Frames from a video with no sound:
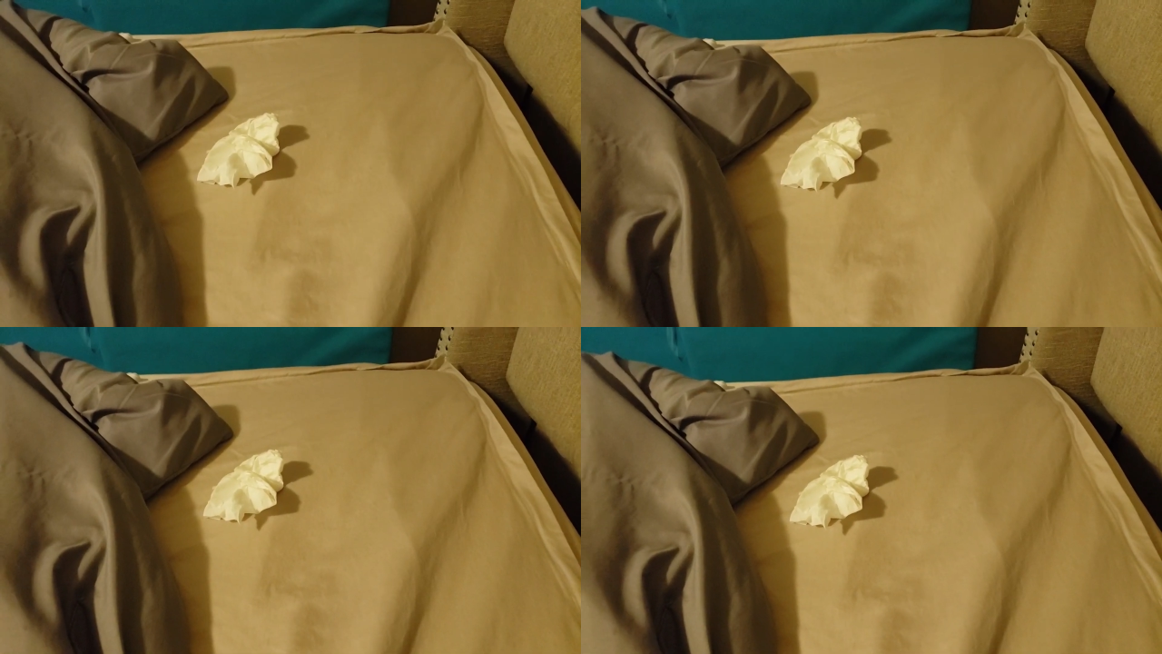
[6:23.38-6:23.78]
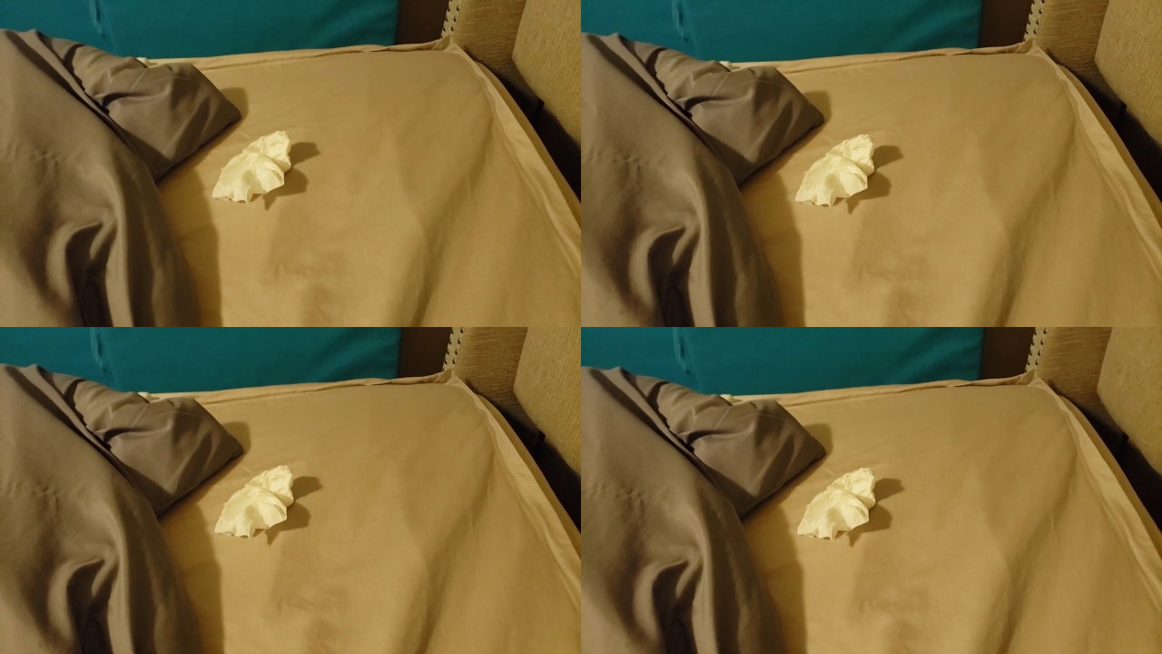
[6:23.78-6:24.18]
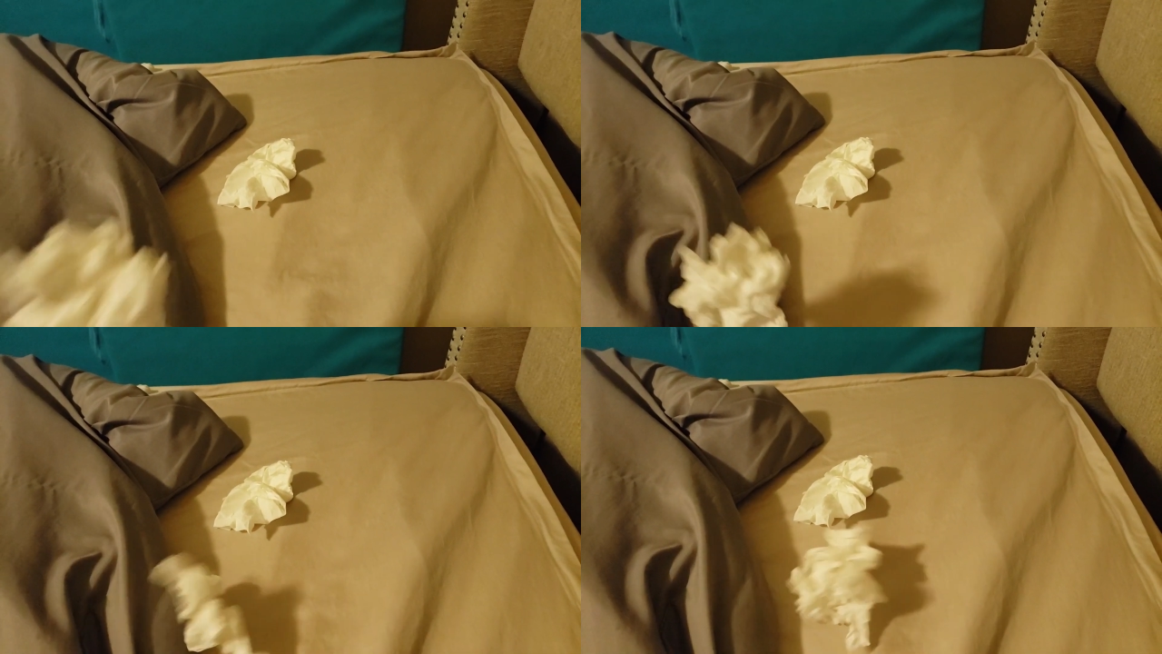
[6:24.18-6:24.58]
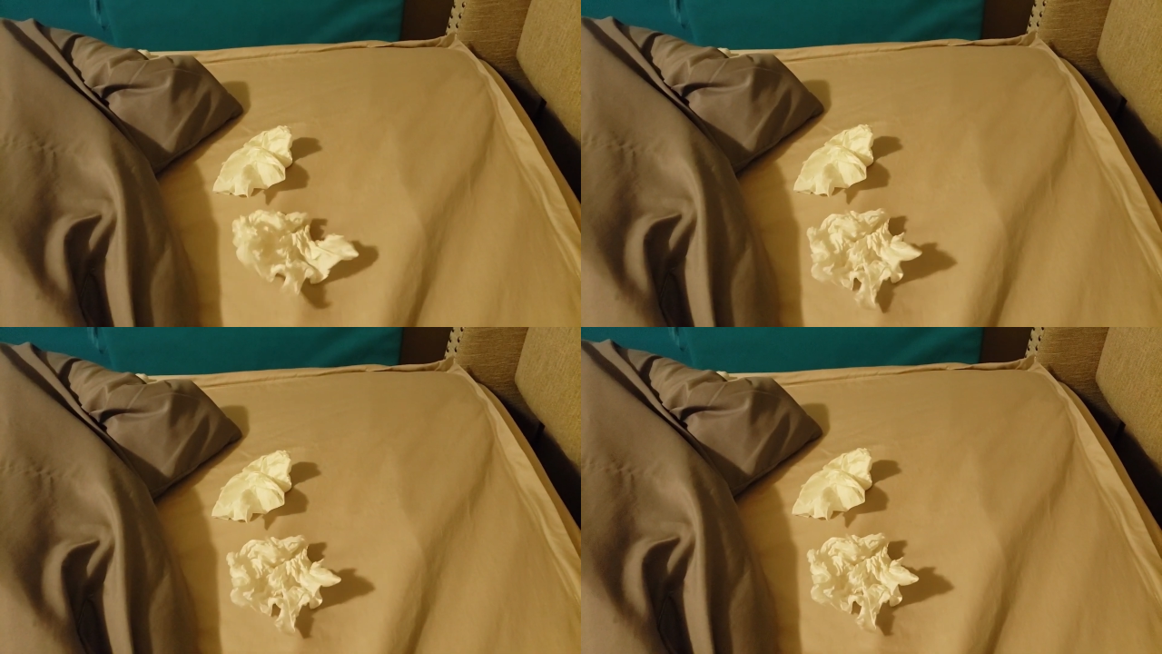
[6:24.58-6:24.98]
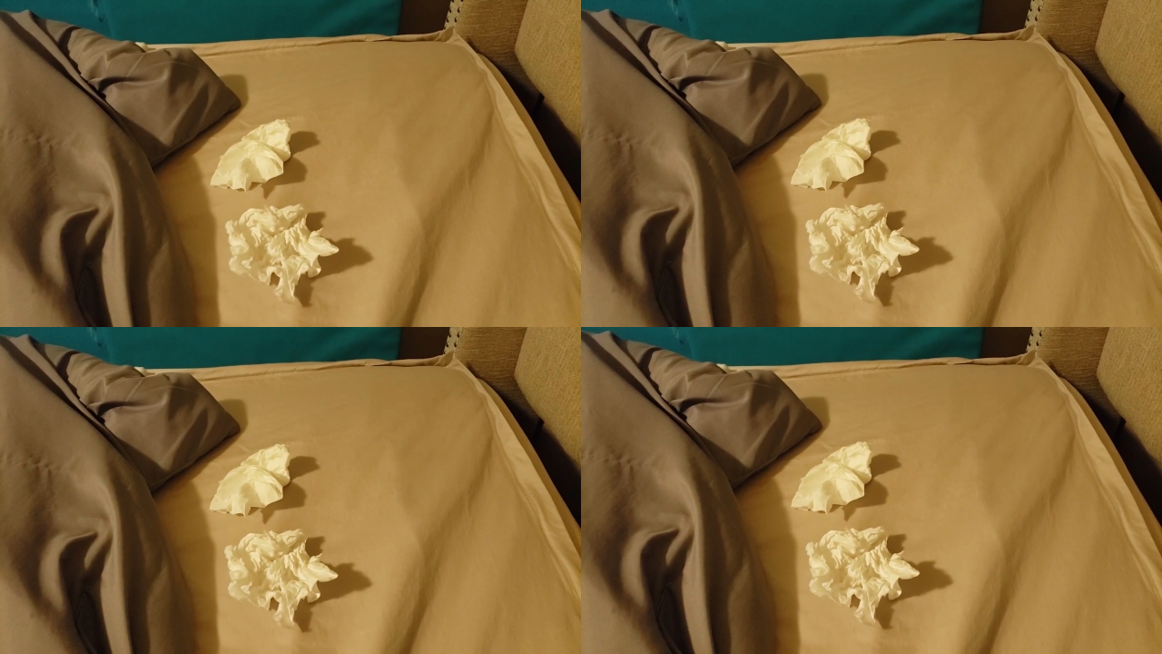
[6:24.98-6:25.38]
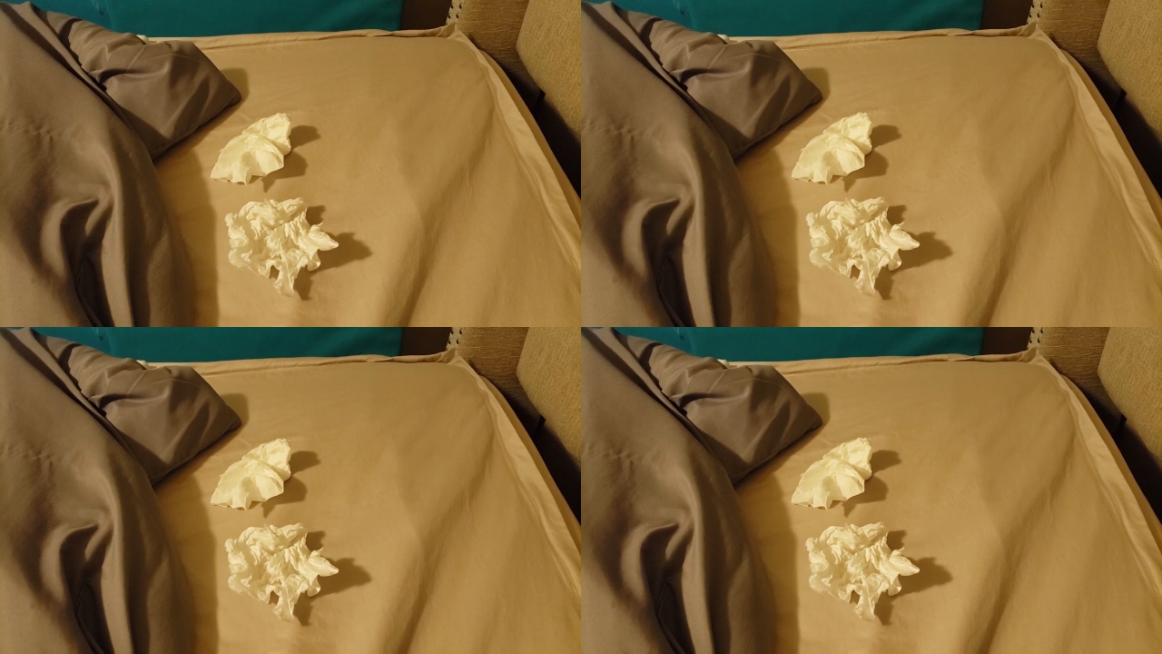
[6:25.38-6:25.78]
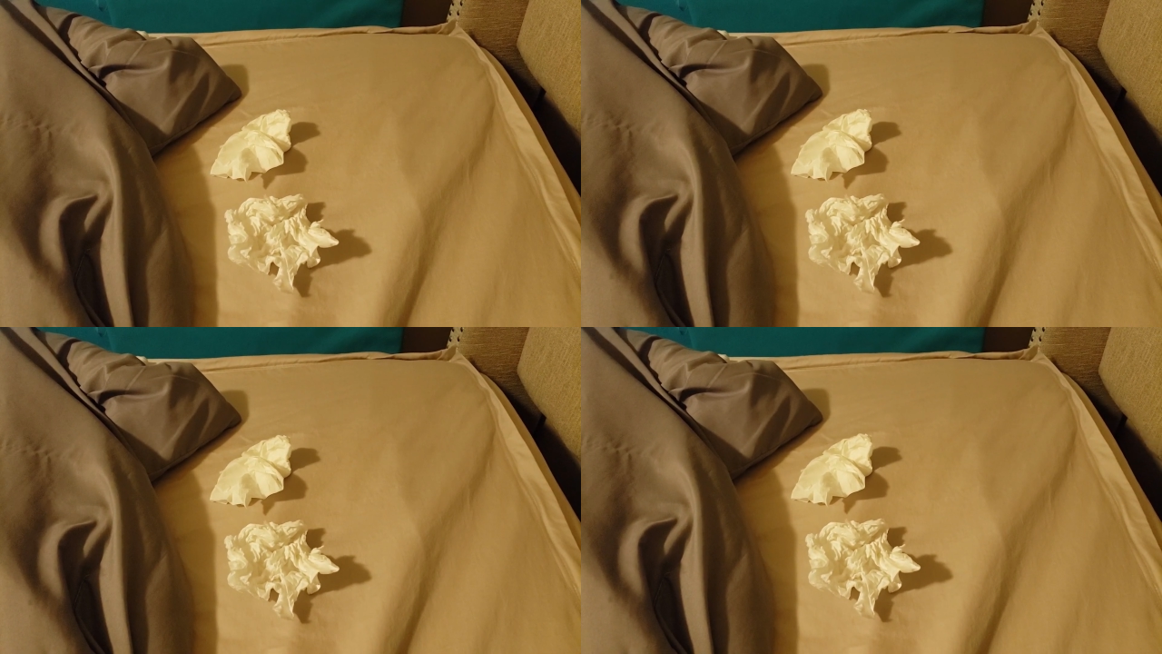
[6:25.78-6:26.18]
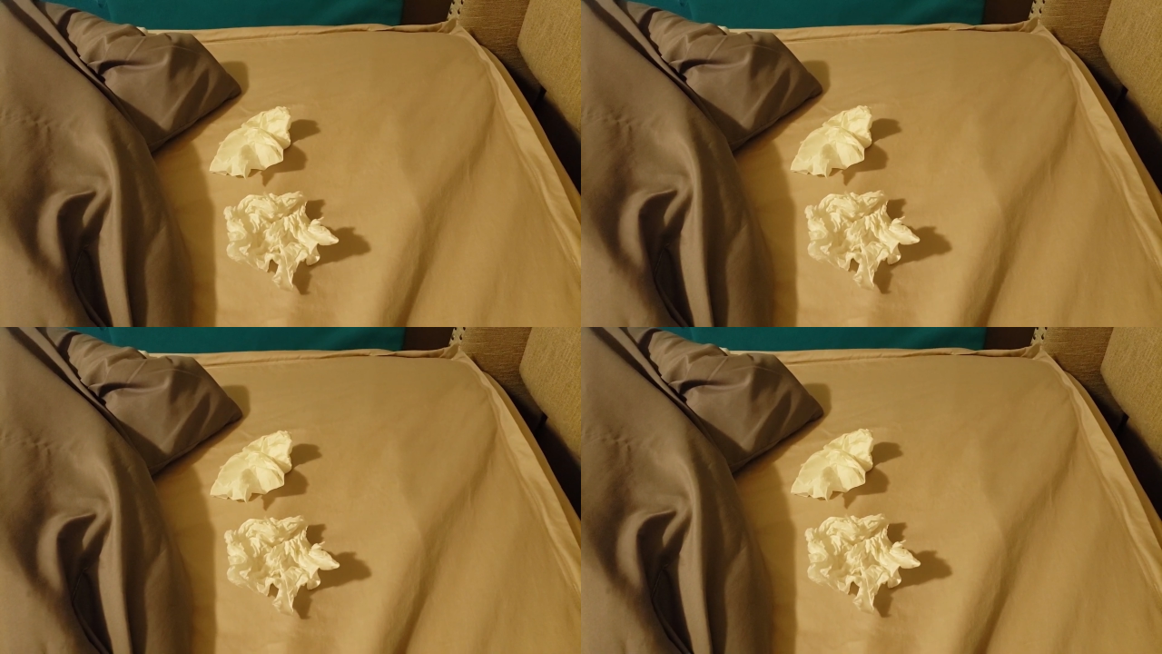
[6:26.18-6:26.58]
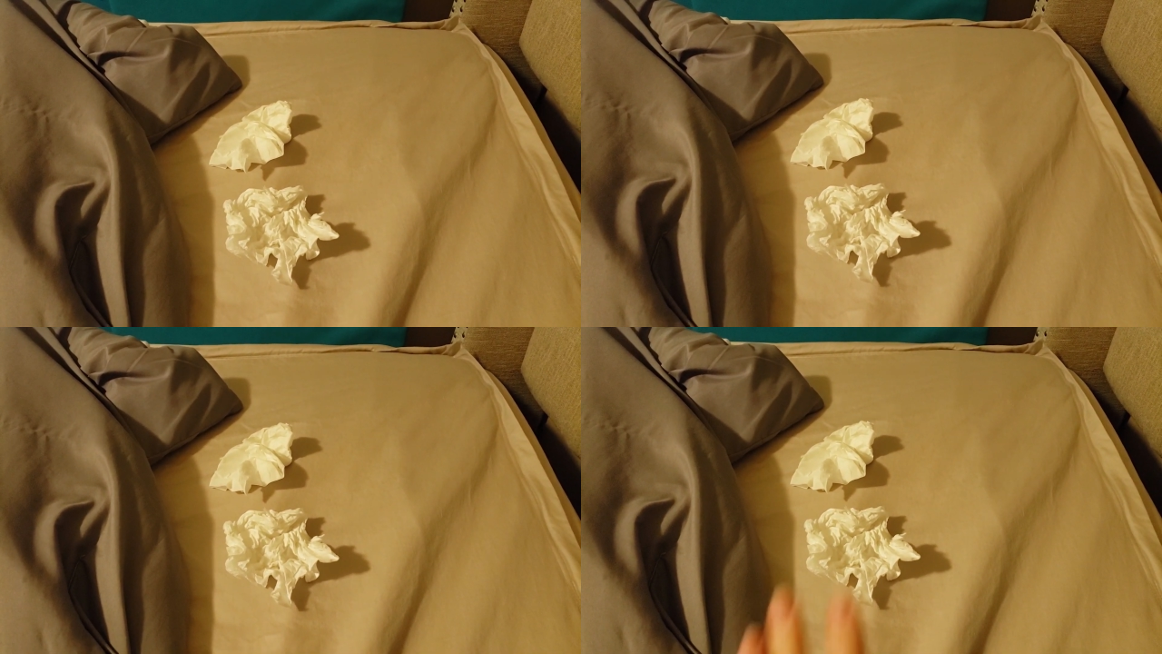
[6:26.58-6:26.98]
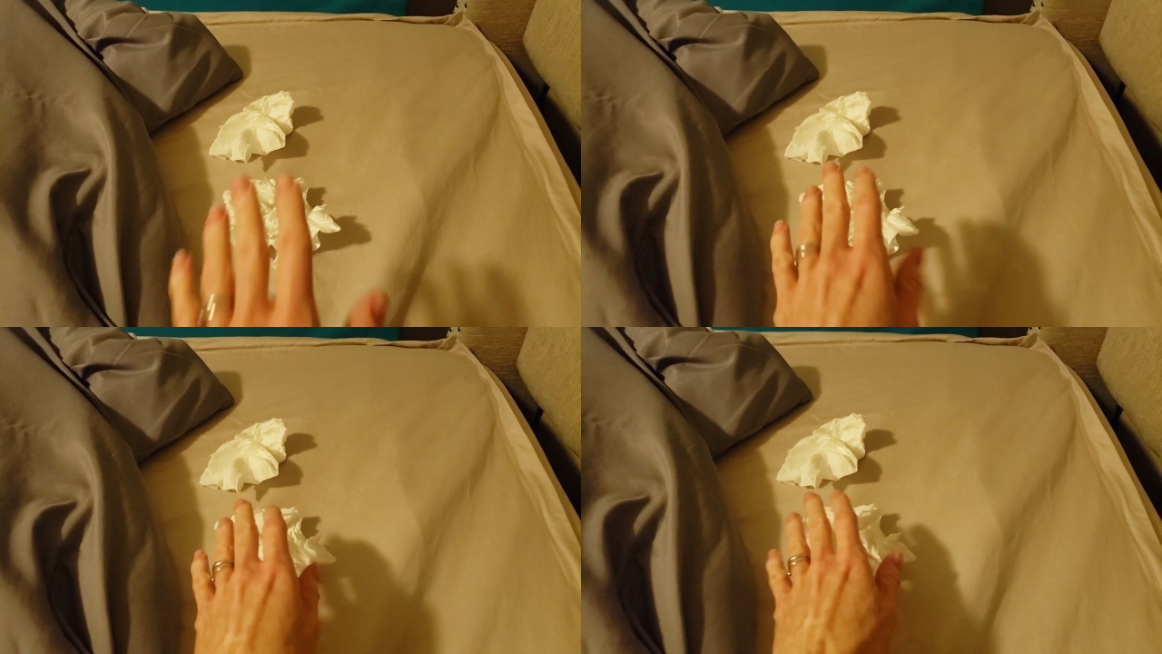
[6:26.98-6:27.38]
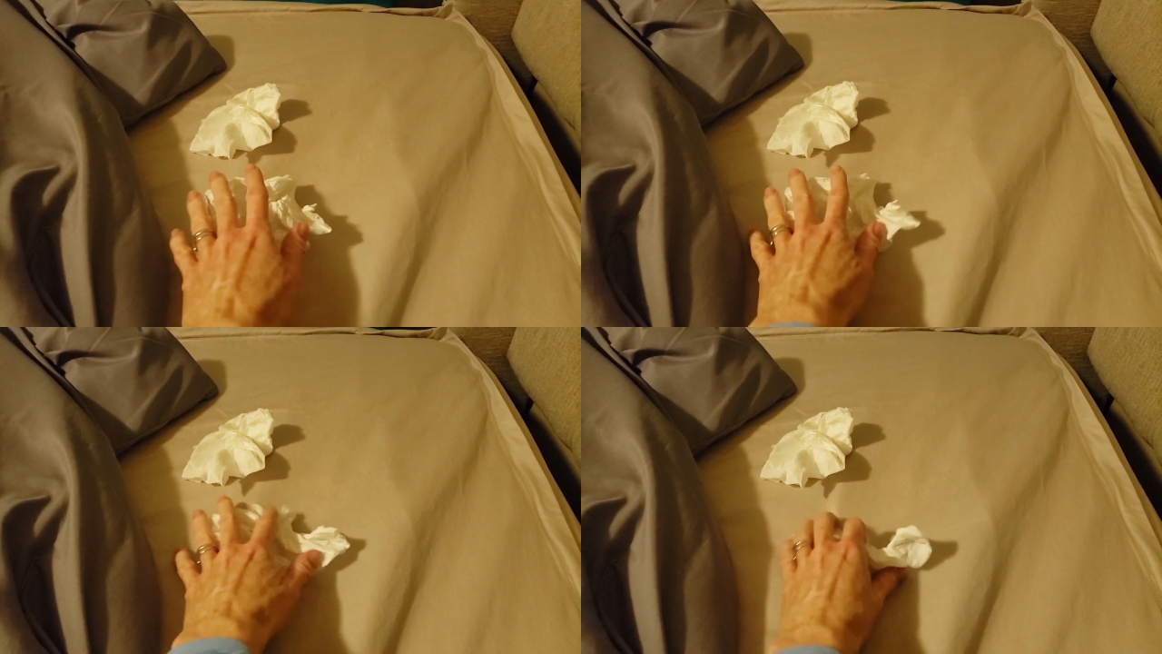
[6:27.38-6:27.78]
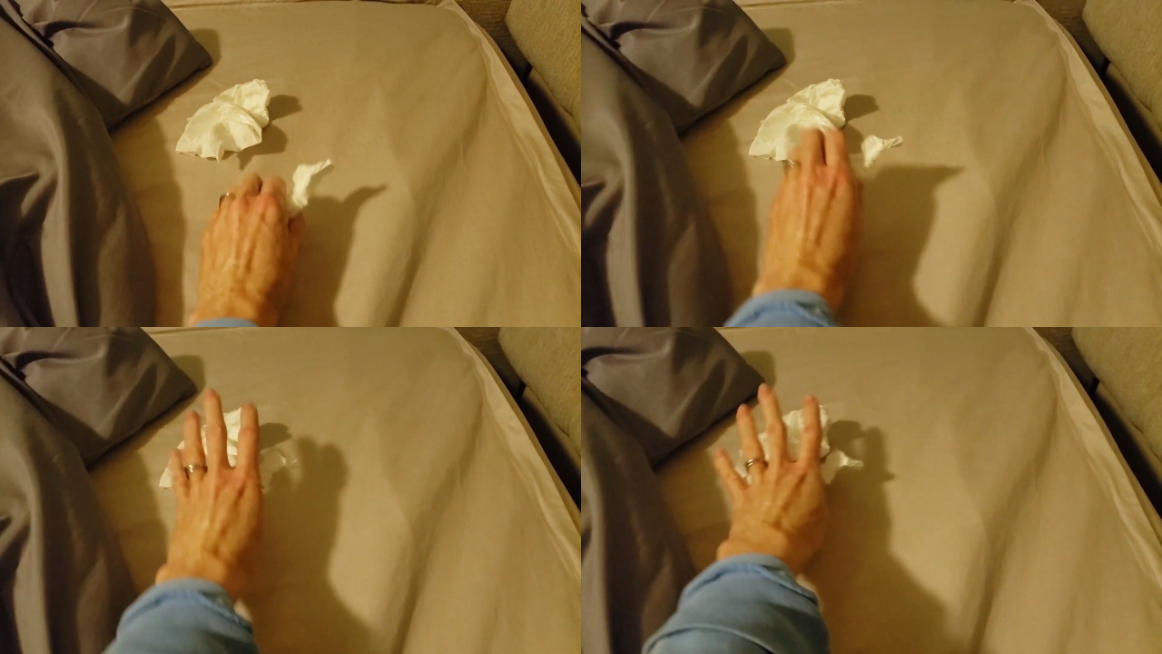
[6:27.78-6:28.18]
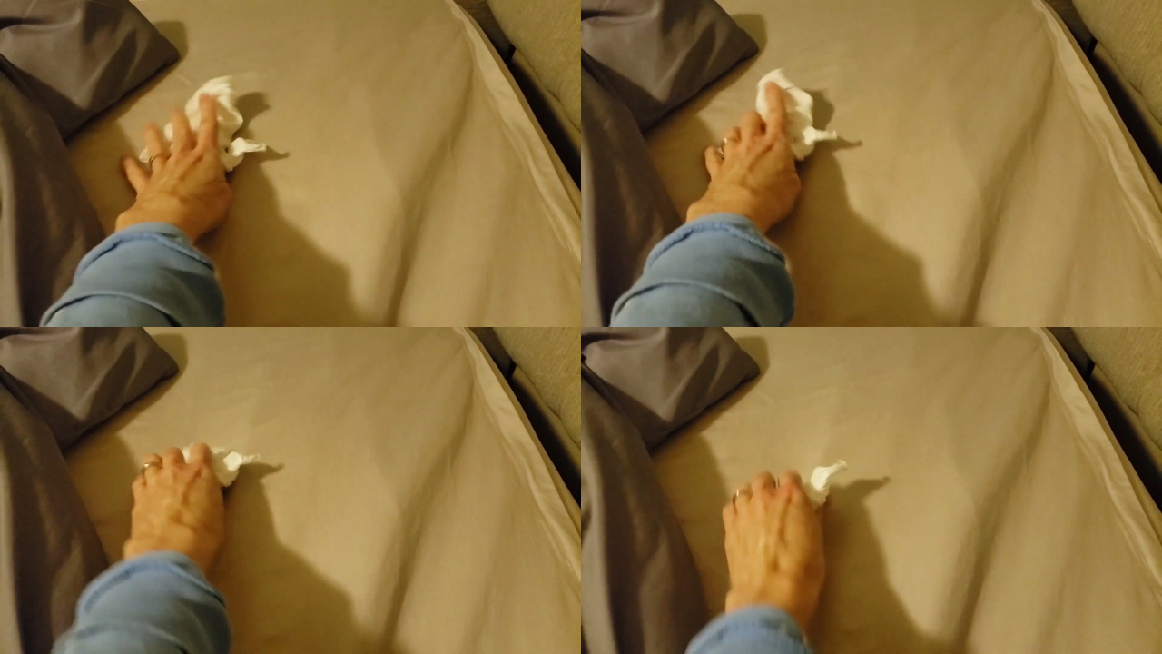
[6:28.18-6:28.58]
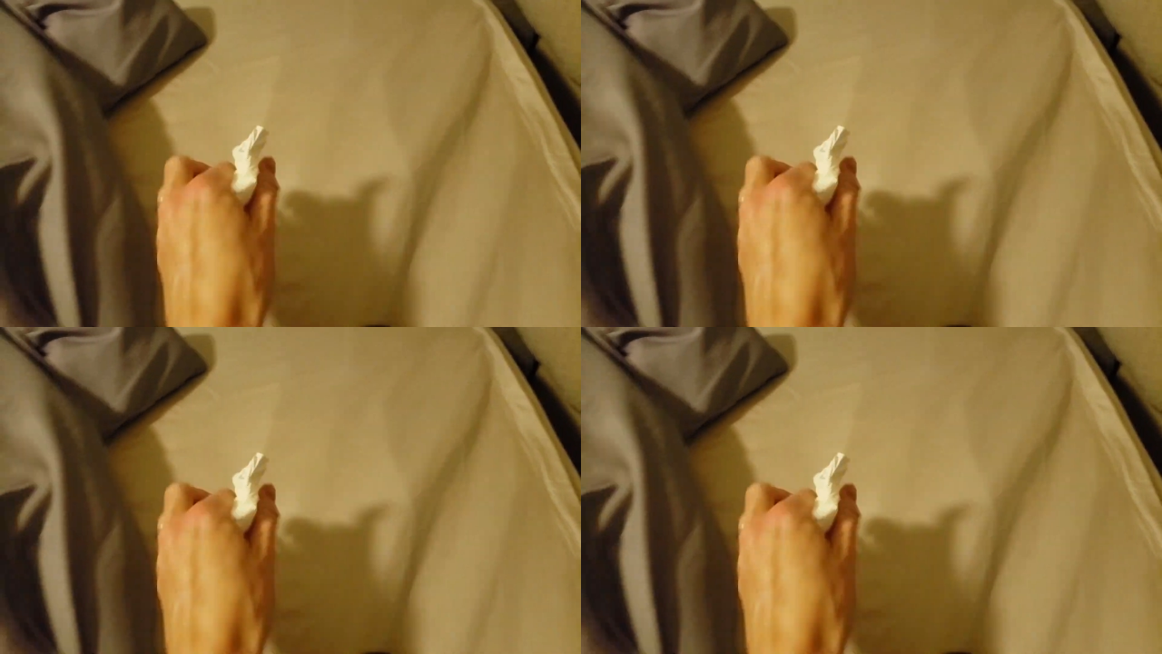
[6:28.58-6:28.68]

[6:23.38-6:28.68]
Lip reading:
No face is visible, so there are no lips to read.